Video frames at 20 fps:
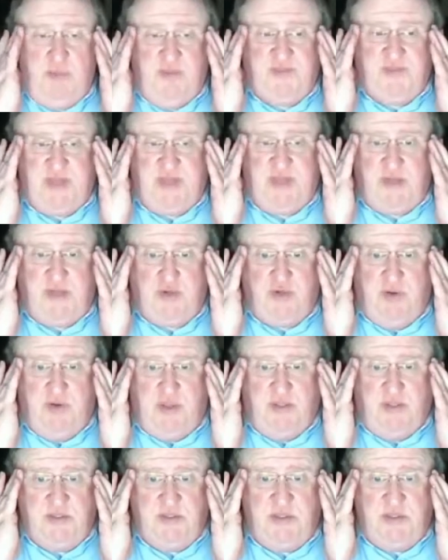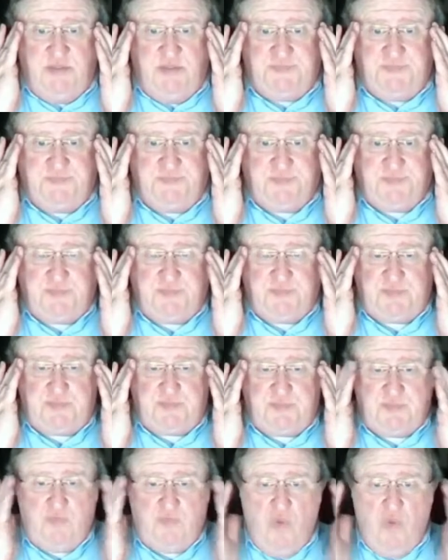couple of centuries,
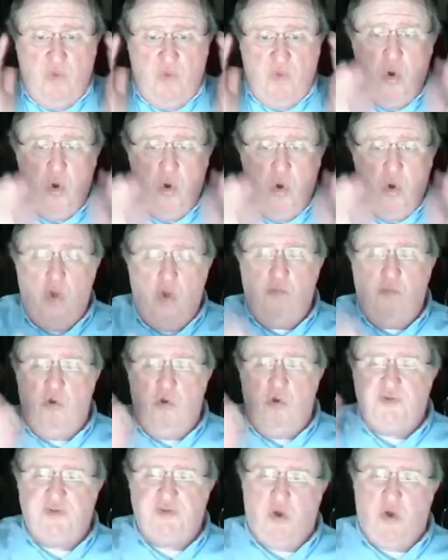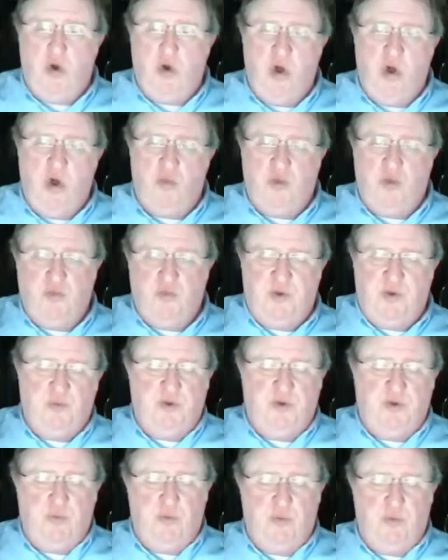almost all, when
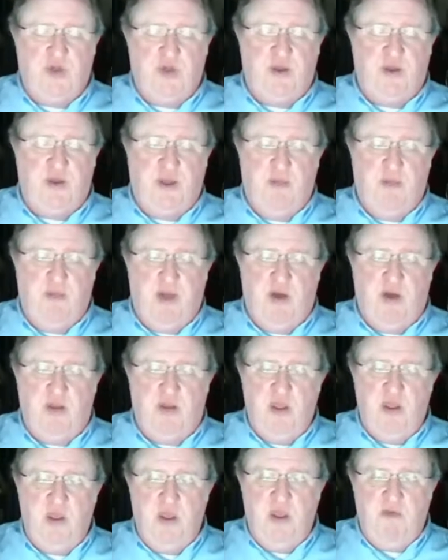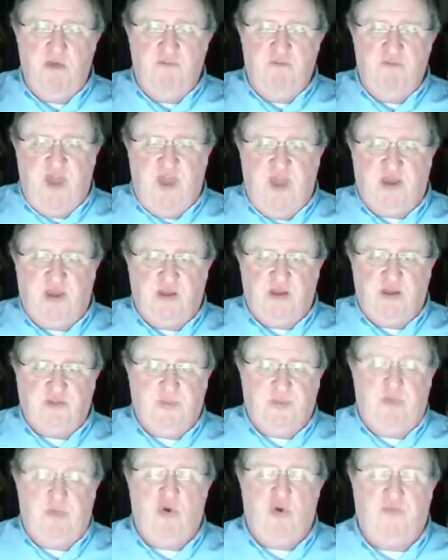we're talking about
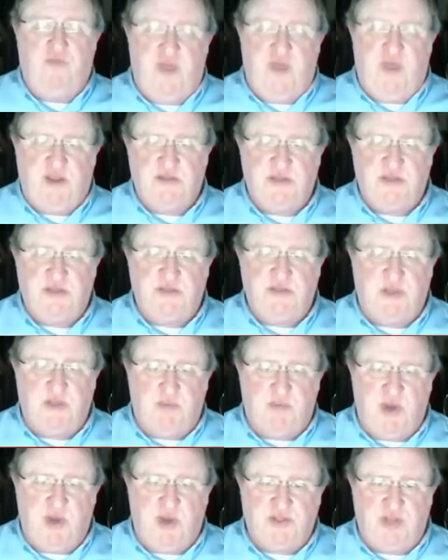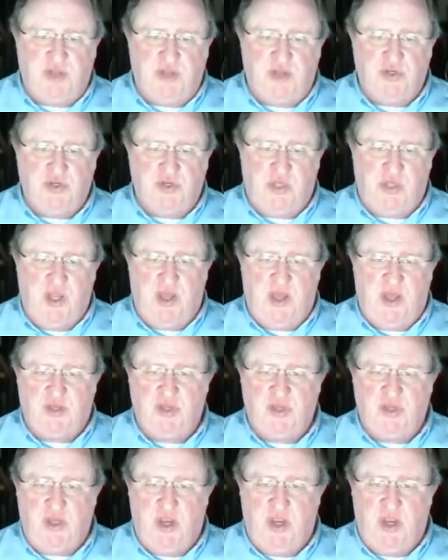Supreme Court vacancies in a presidential
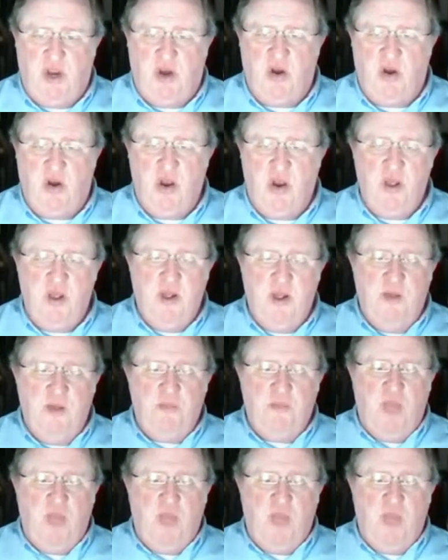election year,